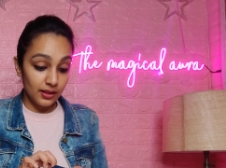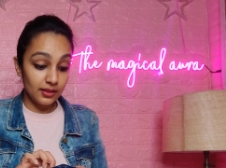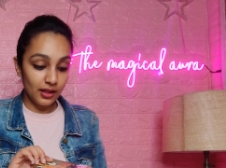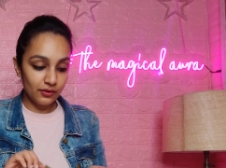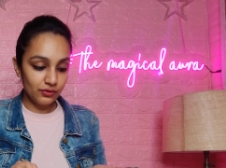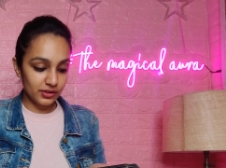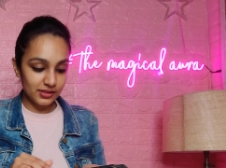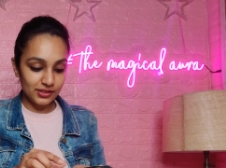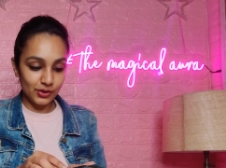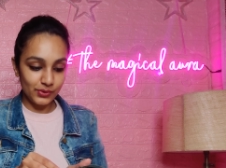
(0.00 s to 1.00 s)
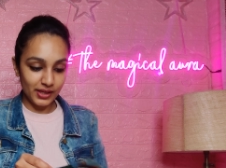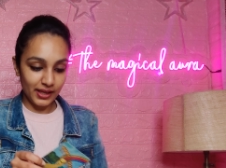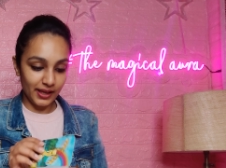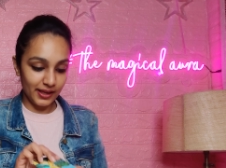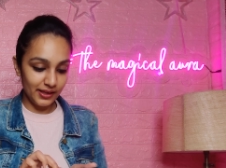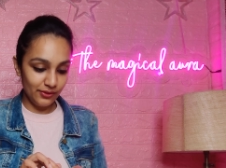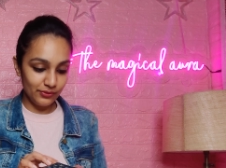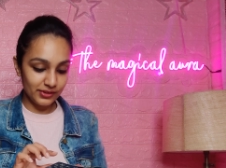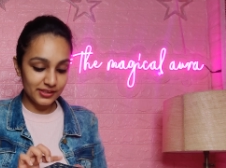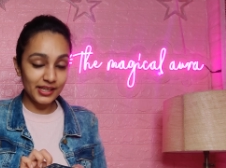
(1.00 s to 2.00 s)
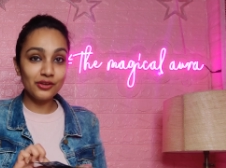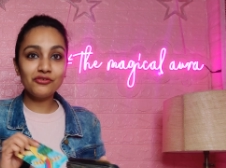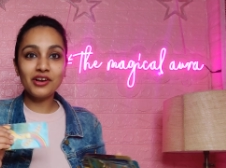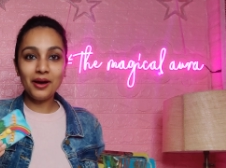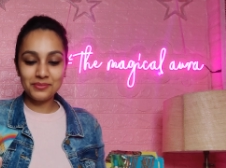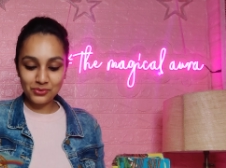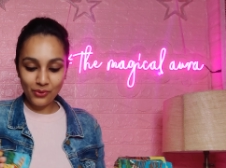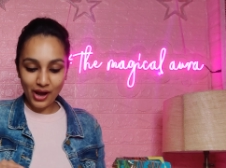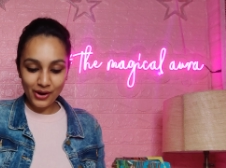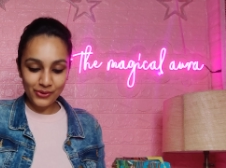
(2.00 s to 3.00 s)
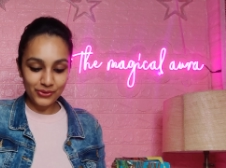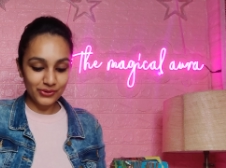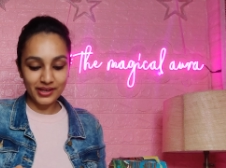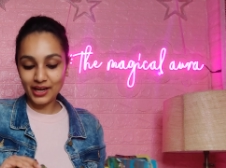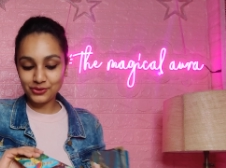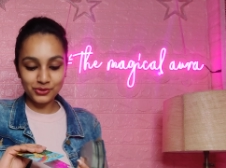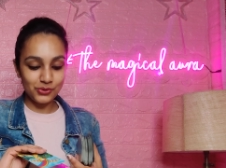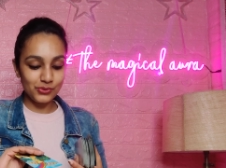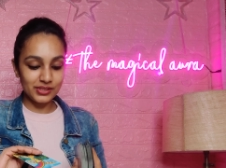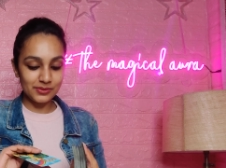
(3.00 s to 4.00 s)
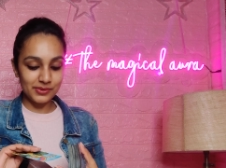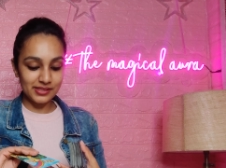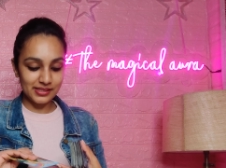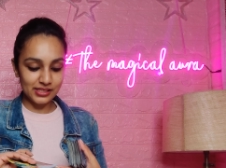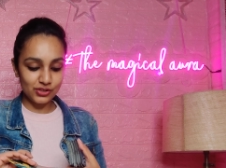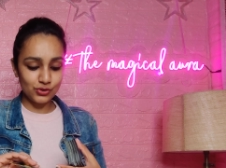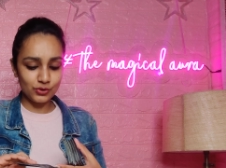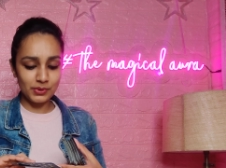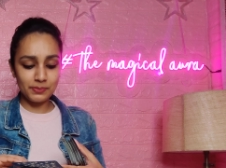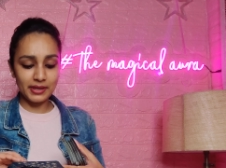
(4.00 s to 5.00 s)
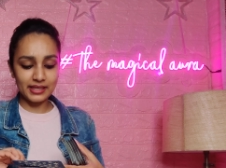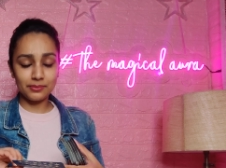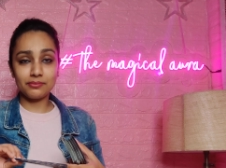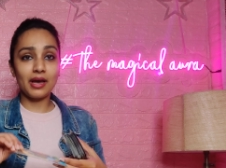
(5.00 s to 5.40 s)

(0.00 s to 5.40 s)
Lovers, okay, with the Ten of Cups. Wow, okay, I don't know who this person is. You could be getting